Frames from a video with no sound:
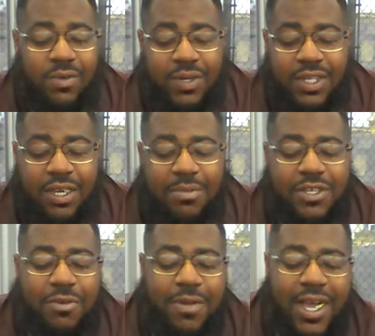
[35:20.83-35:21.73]
Become
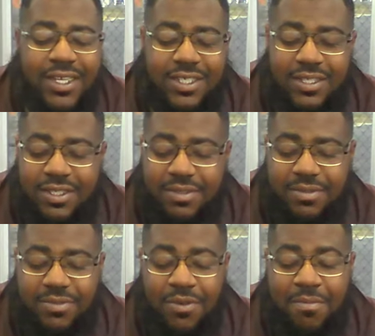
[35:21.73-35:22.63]
your masculine
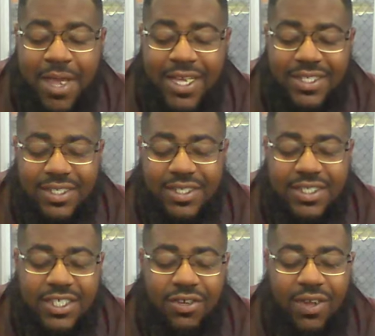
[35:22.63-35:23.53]
or
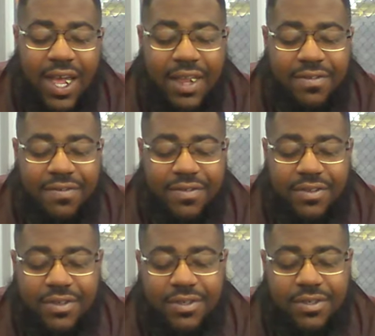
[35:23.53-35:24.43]
masculines in your life,
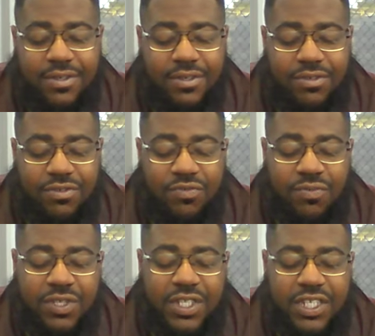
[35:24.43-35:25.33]
you
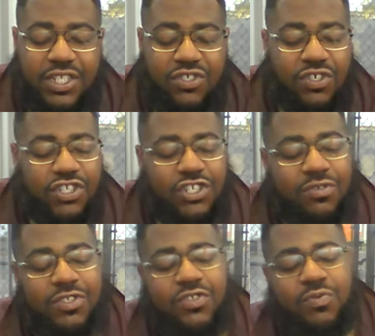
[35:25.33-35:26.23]
really need to trust
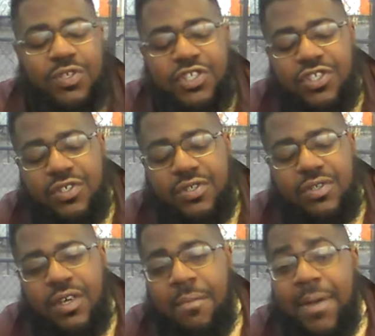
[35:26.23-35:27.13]
your intuition
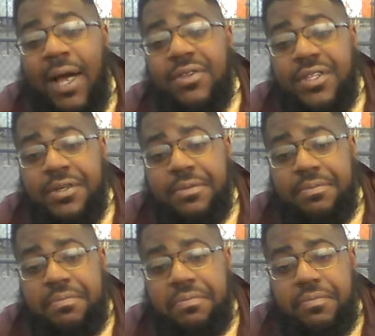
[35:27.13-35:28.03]
about them.
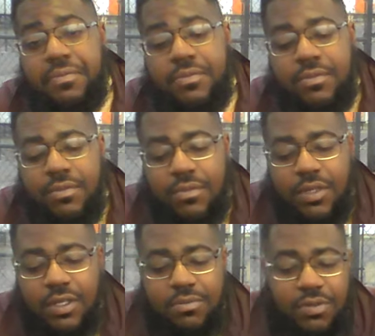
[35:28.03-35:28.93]

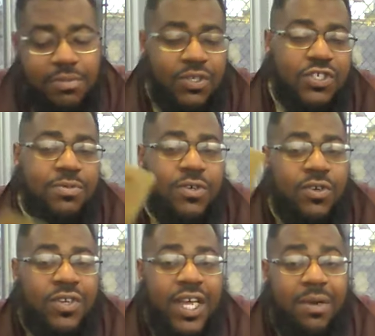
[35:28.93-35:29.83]
Put more smoke
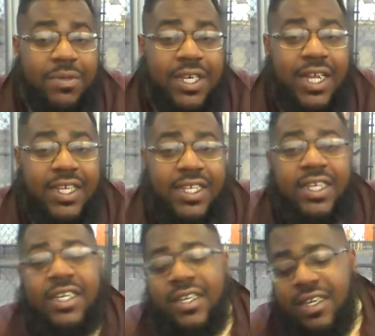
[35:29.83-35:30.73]
on that. You got a
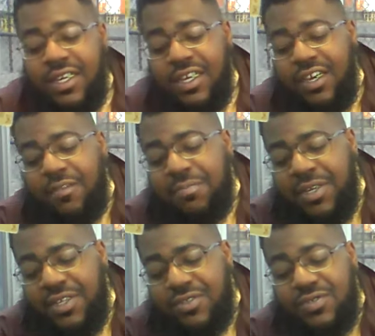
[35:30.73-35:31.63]
king of
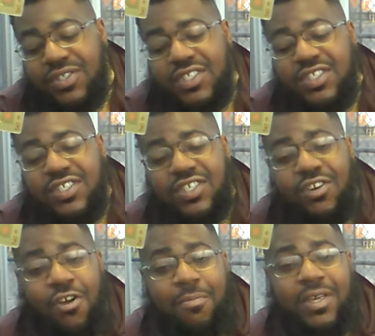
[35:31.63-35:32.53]
pentacles. This is a
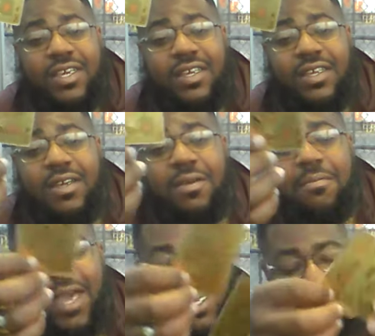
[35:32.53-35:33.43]
karmic
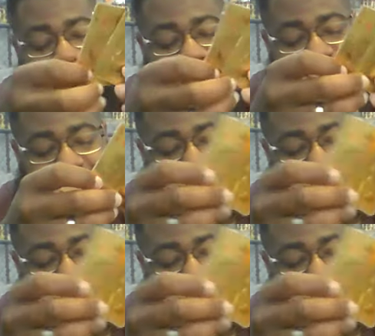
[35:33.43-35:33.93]
masculine.